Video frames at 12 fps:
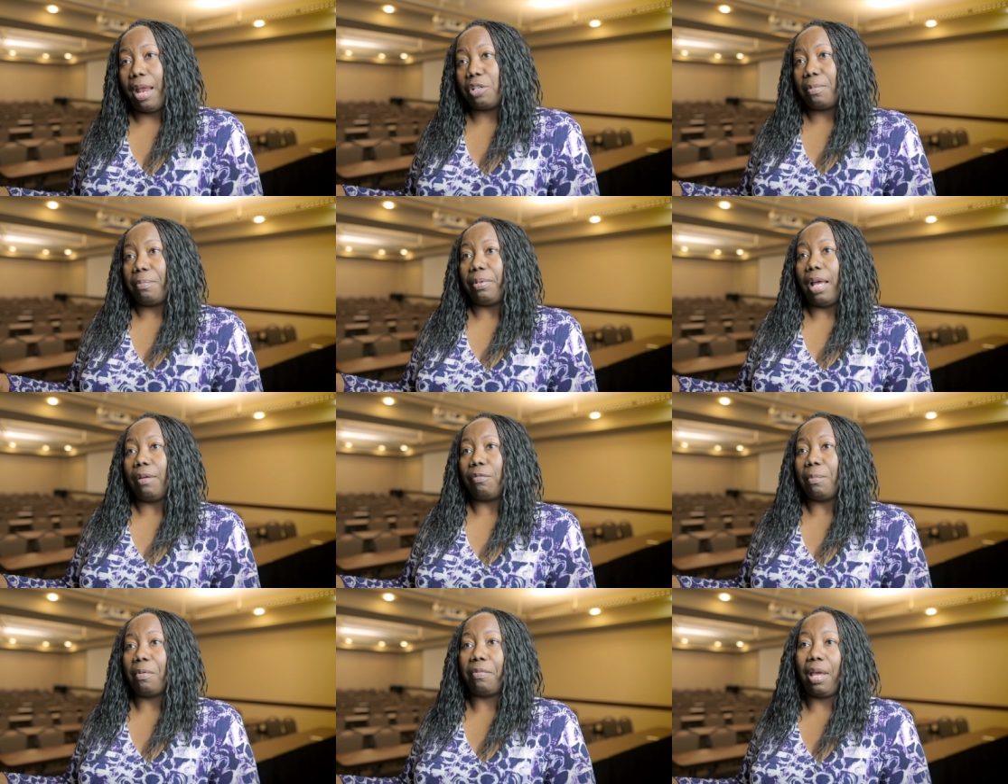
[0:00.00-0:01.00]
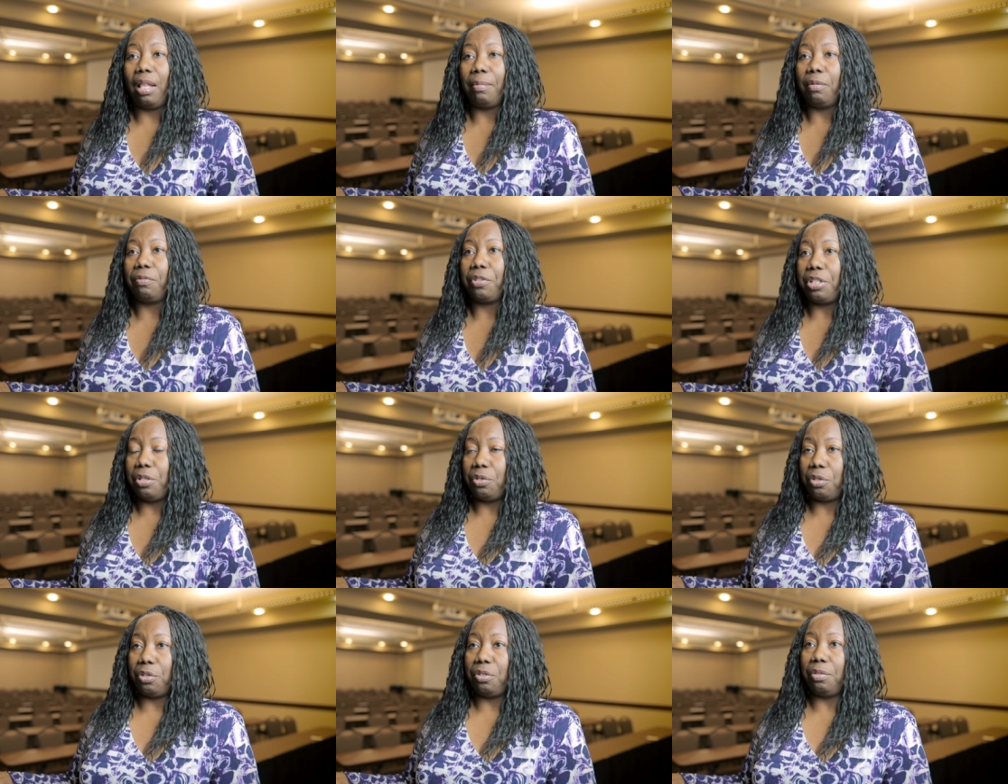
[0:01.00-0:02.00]
management platform available for
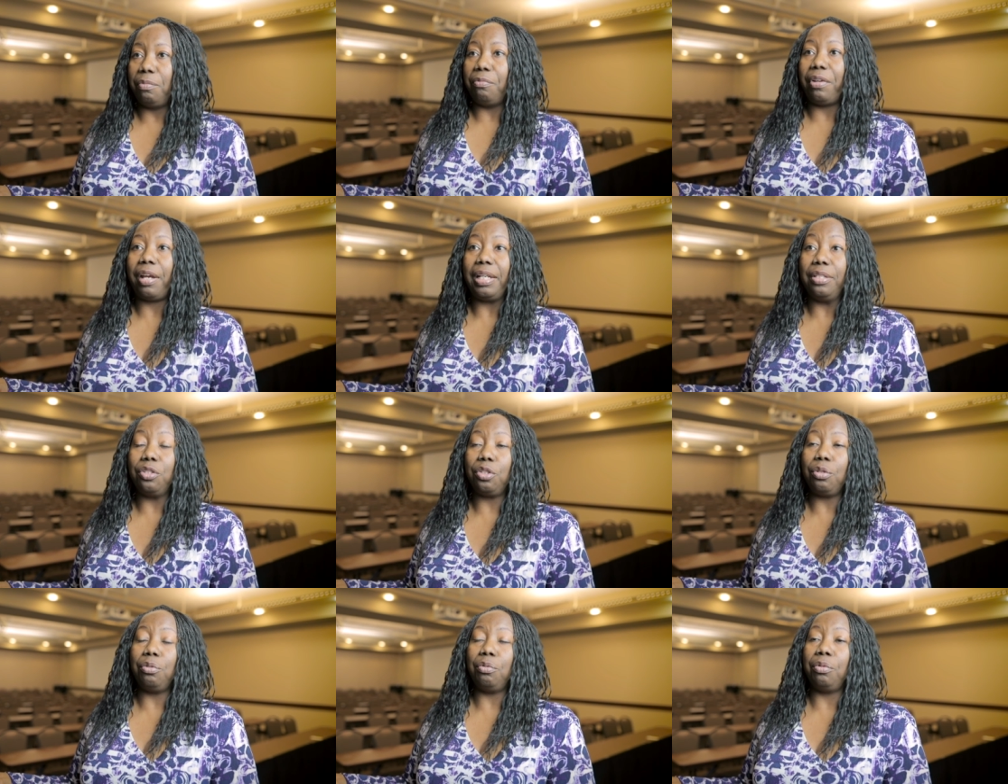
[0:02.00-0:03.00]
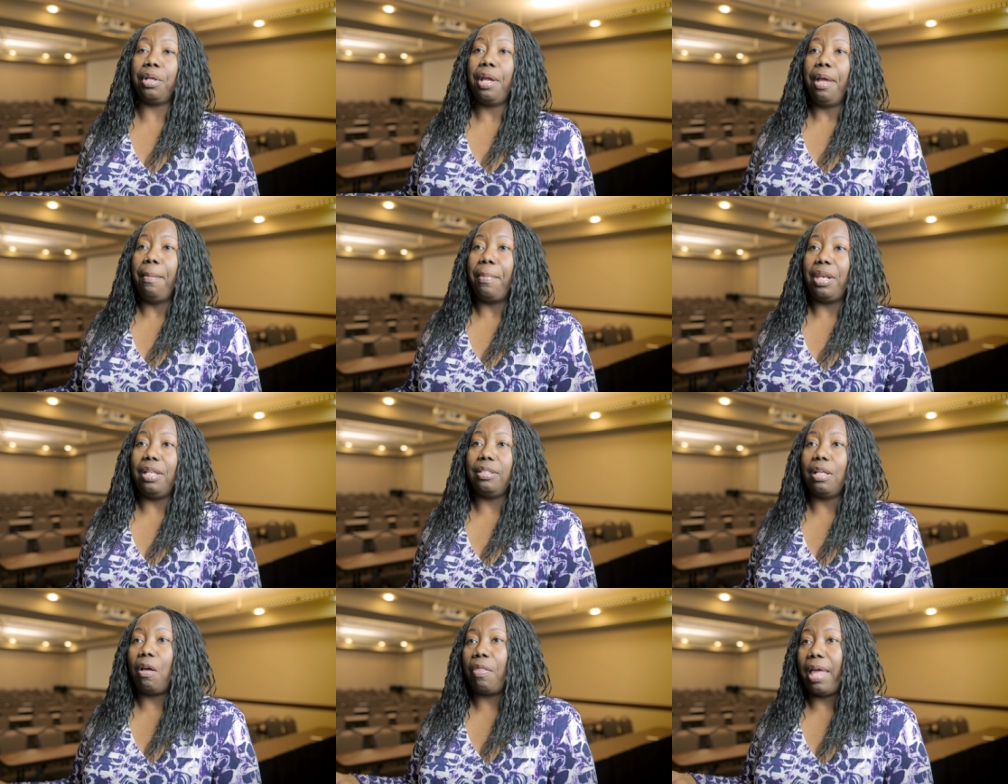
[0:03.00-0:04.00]
users very soon, but
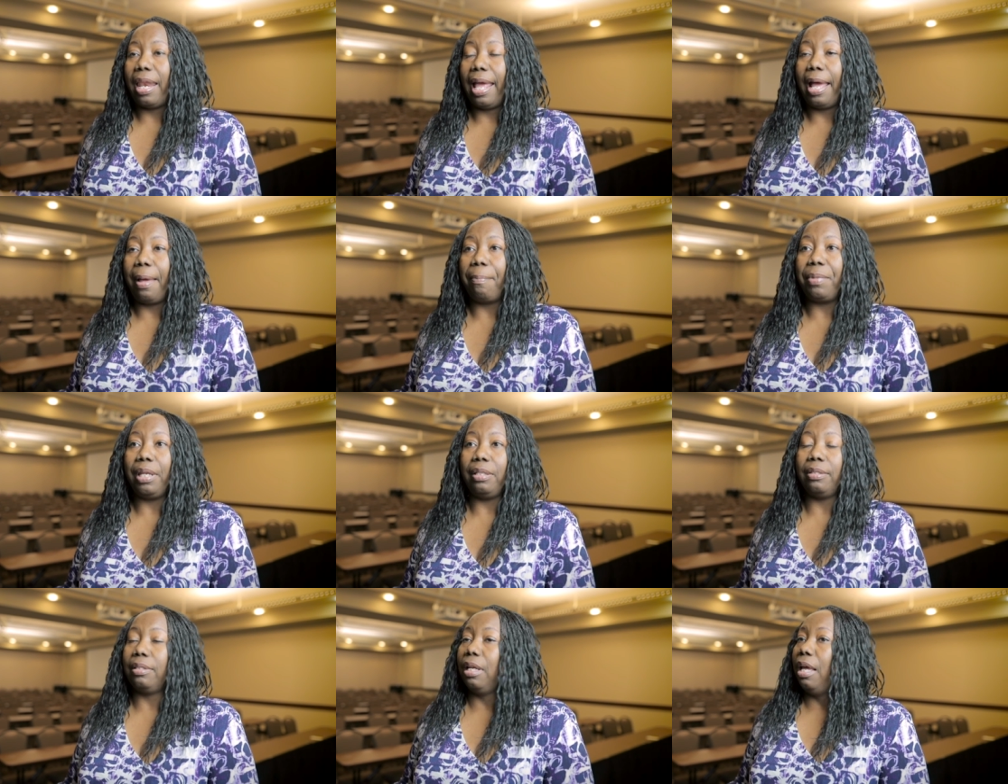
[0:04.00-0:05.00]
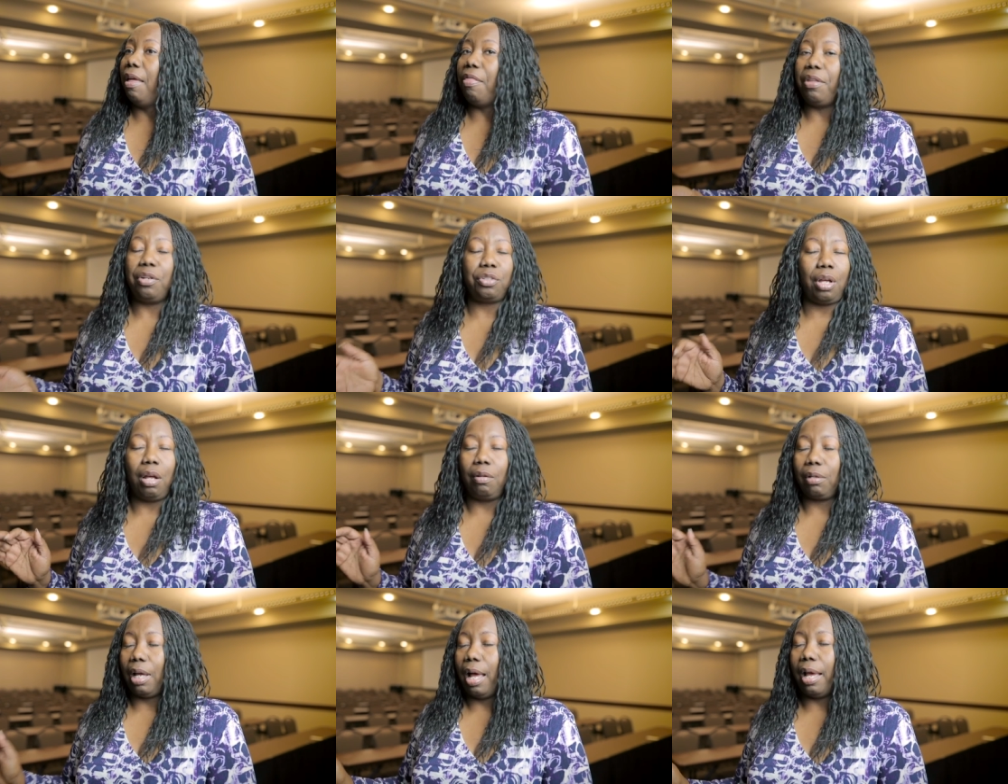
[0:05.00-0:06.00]
until that happens, there's
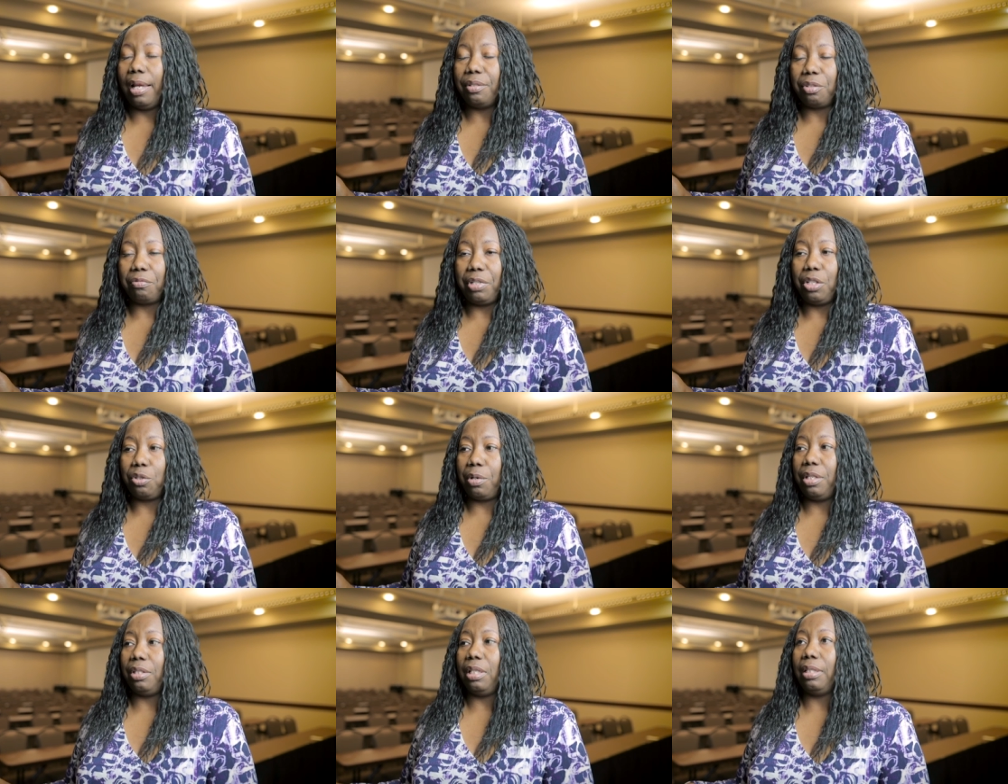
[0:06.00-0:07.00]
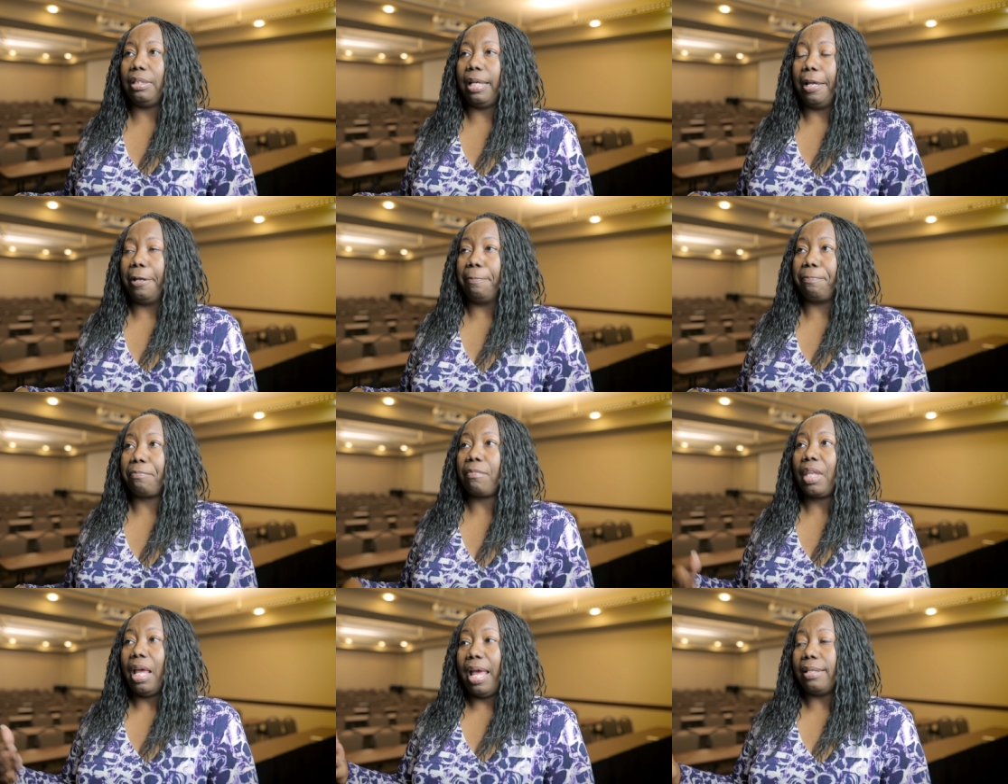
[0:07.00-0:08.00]
all kinds of resources. Um,
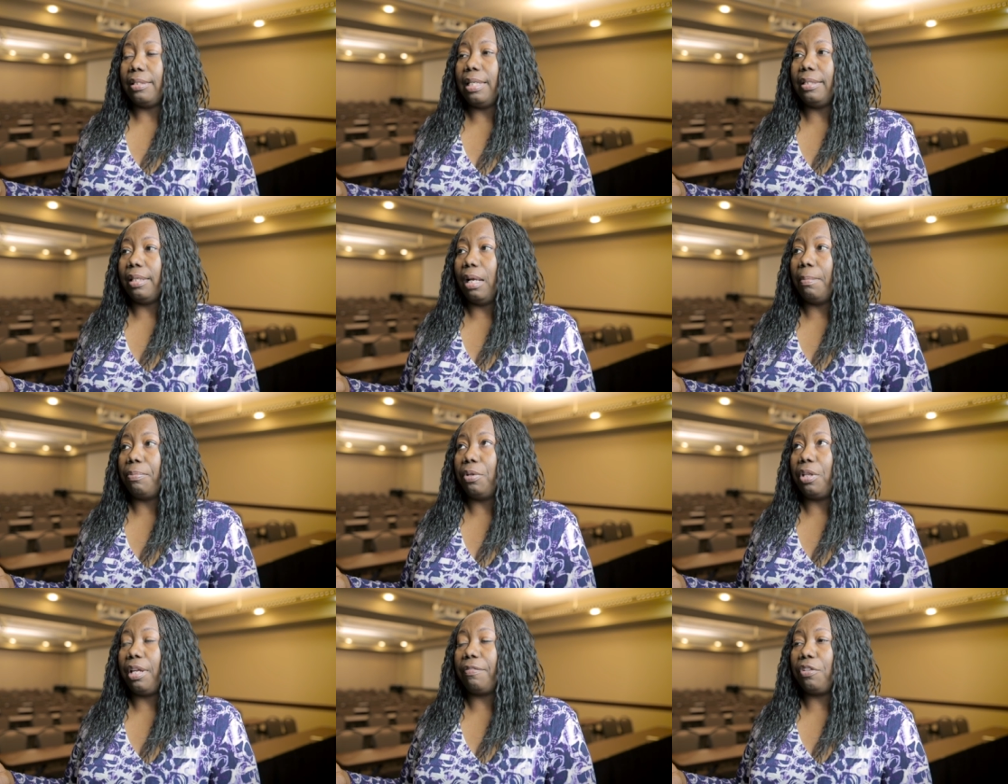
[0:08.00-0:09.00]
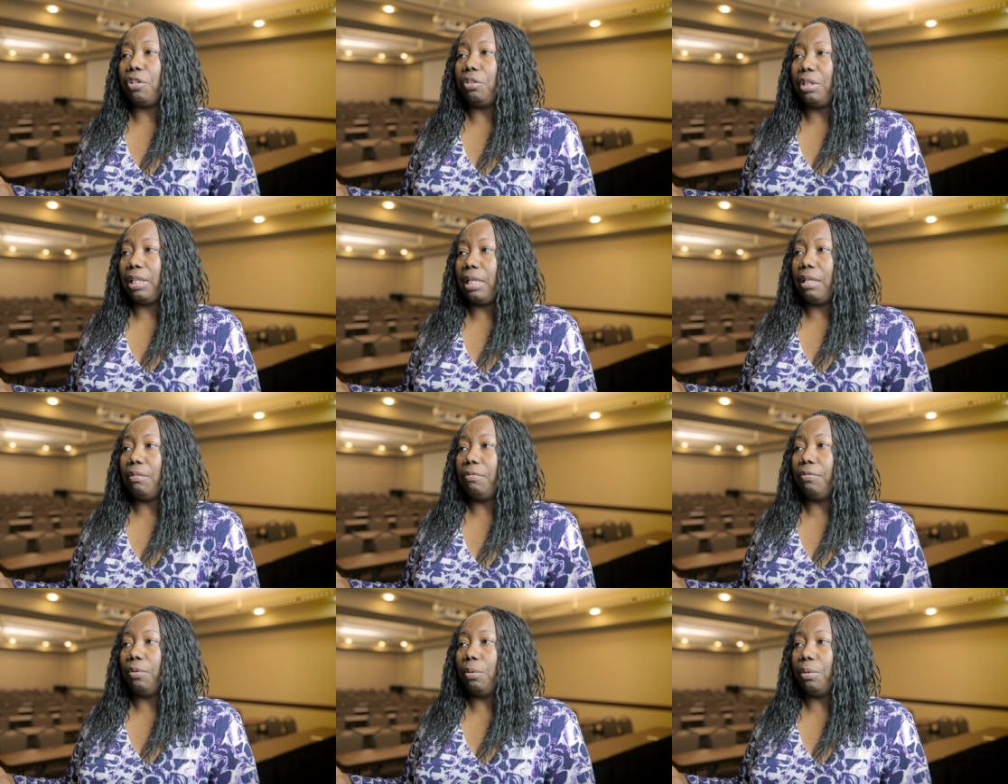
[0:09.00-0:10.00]
as an example, if you're looking
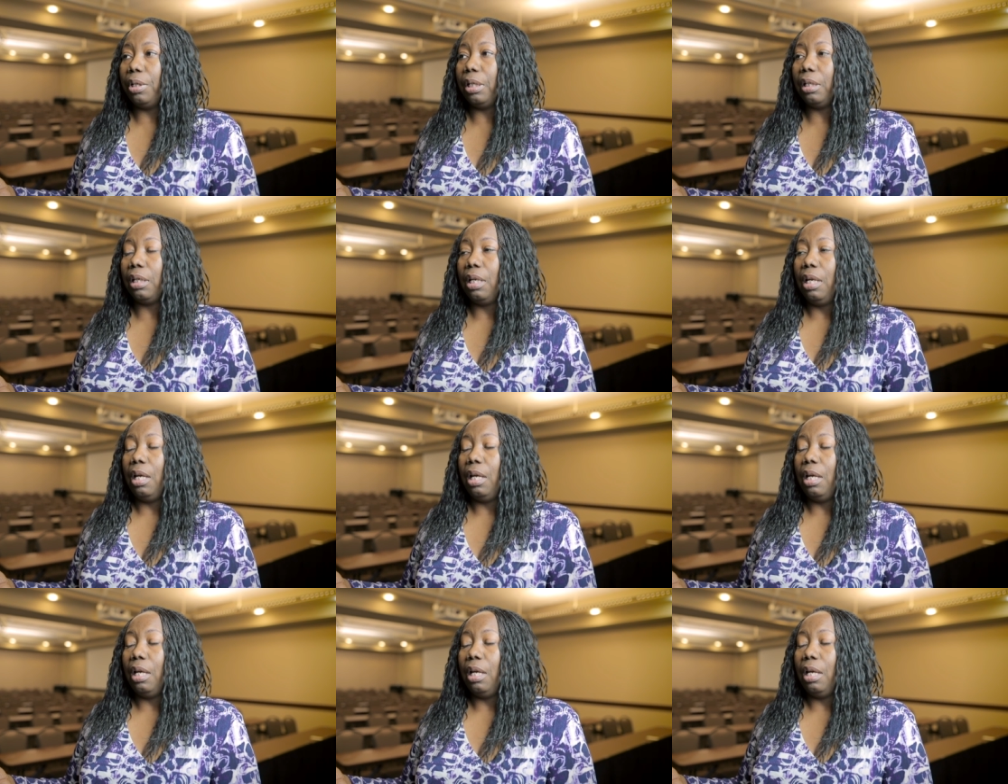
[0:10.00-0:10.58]
for